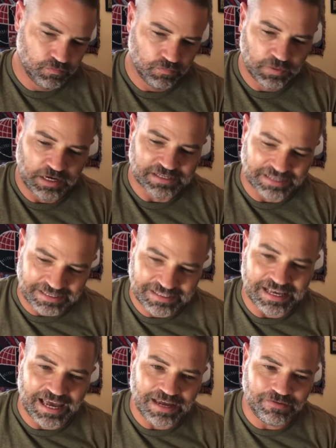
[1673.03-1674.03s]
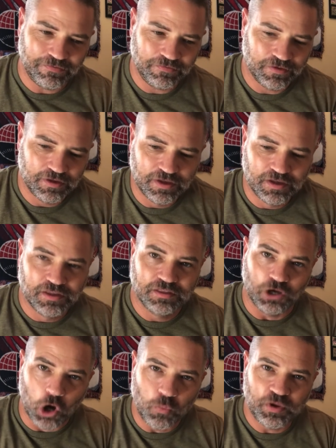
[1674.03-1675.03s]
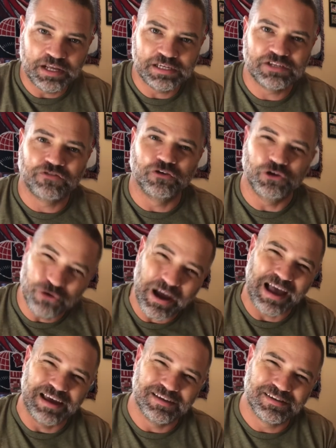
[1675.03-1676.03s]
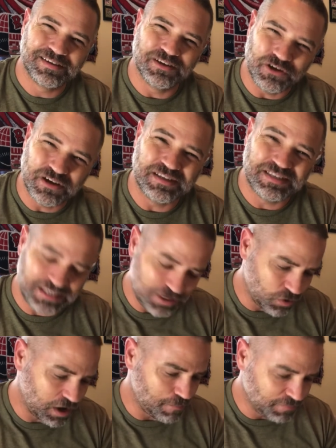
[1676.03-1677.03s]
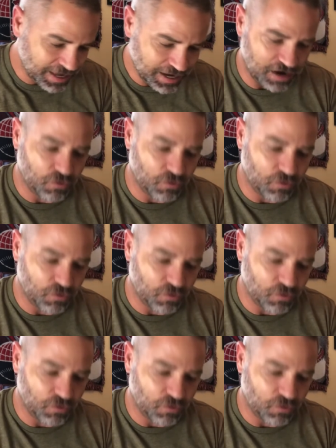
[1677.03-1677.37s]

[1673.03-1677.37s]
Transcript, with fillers: Because I save the openings for you guys so you can see what I'm getting,